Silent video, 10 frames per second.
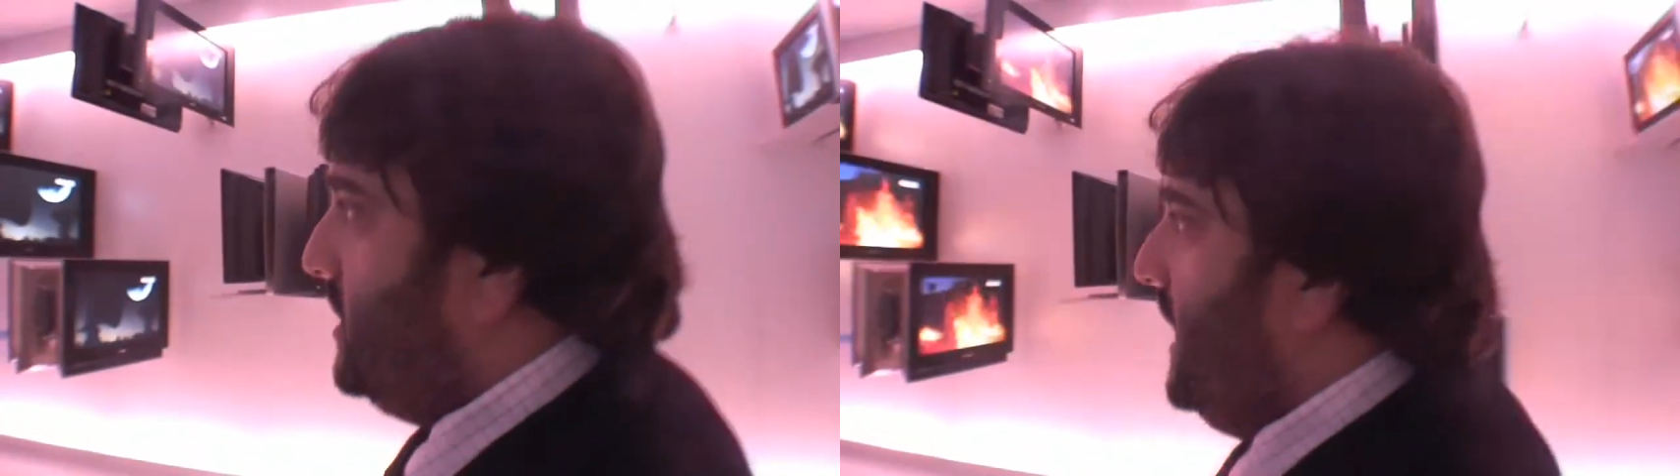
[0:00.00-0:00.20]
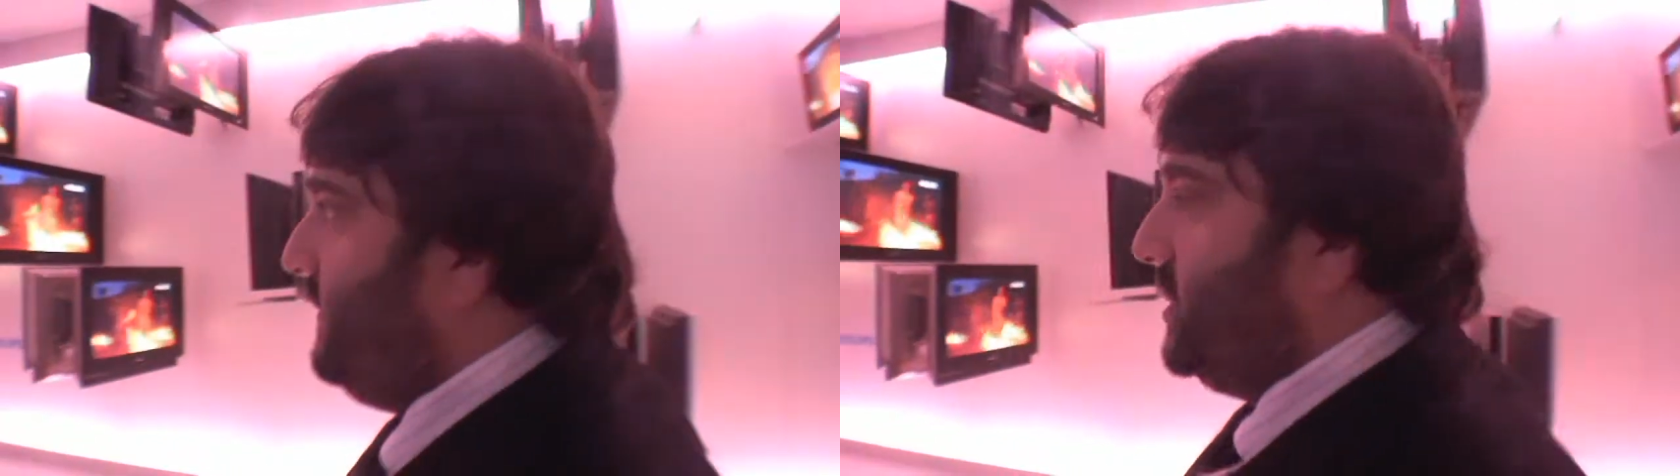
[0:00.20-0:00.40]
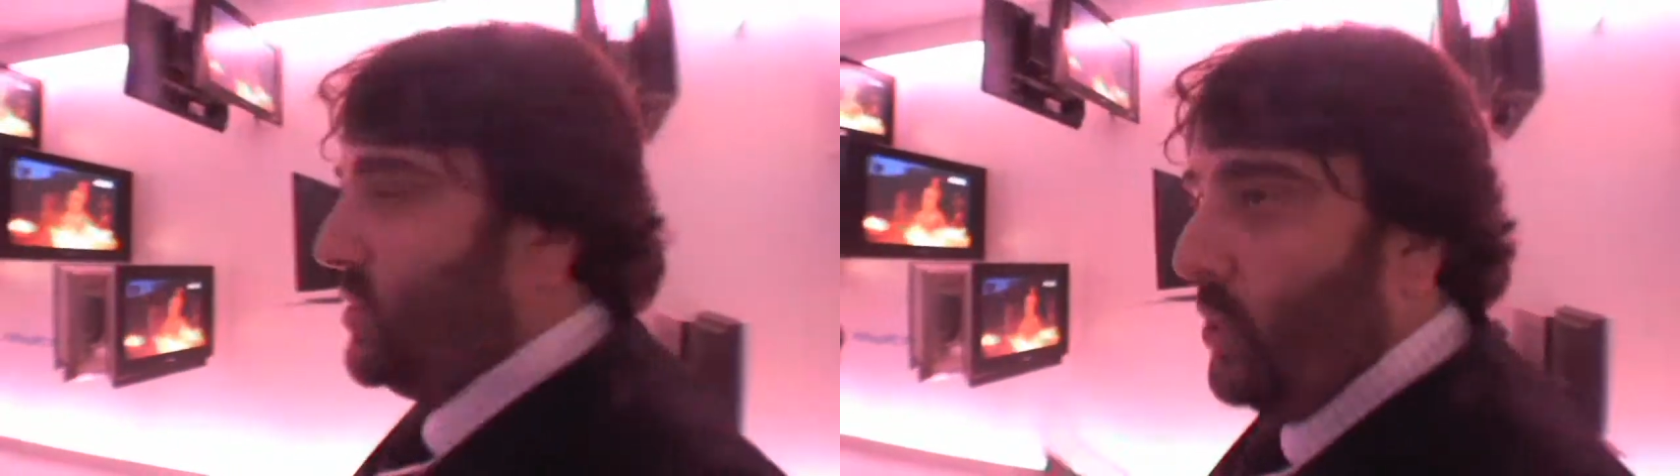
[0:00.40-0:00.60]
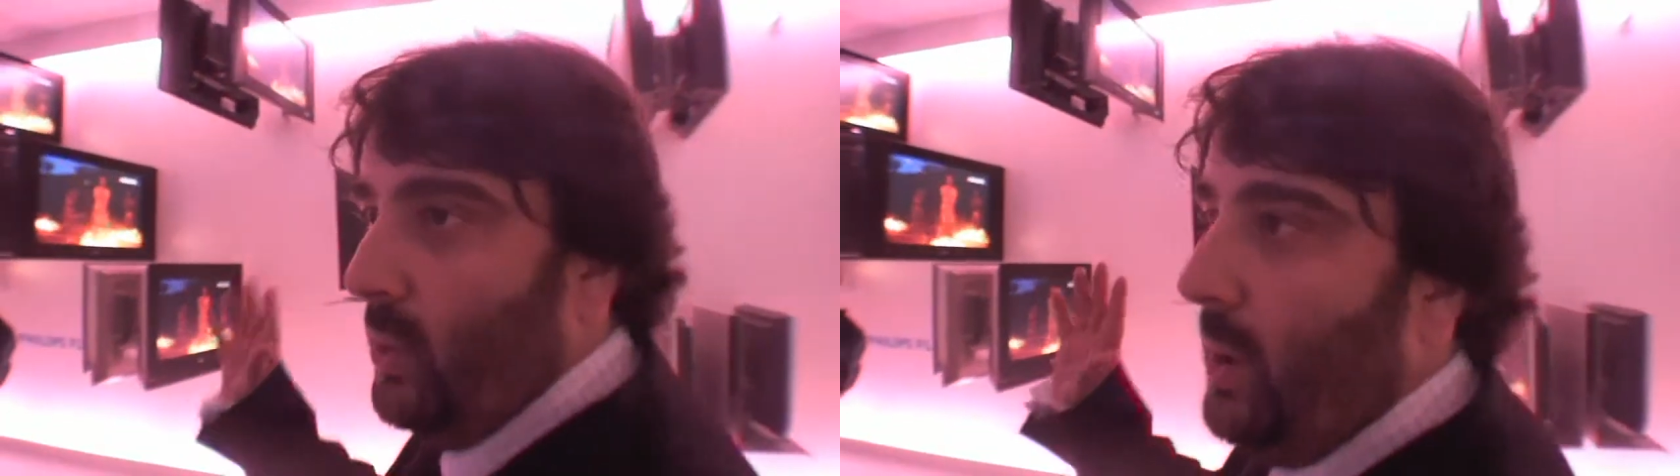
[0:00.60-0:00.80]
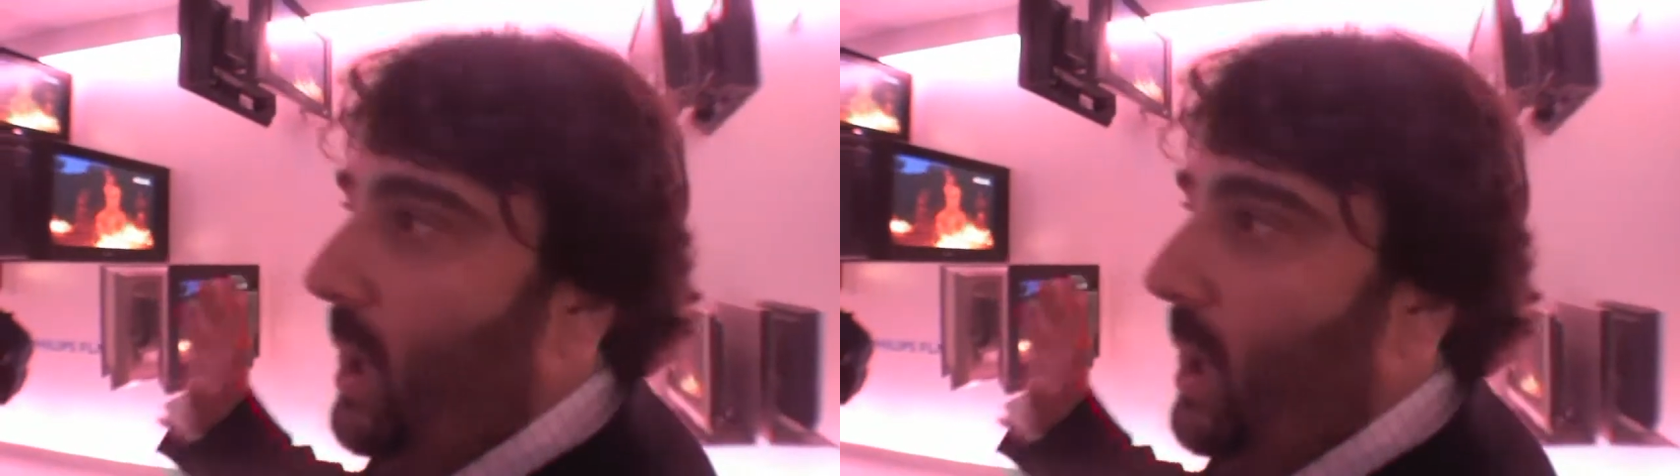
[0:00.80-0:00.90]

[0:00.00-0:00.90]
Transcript: on having two